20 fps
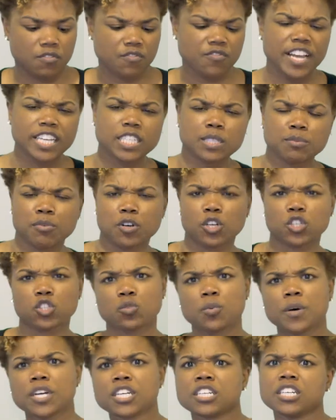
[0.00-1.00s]
Facebook,
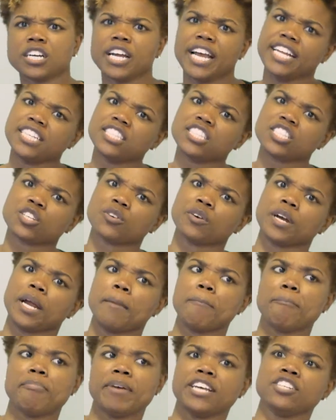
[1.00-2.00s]
Twitter,
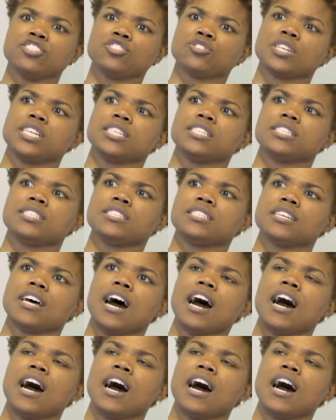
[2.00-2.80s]
Instagram, Pinterest,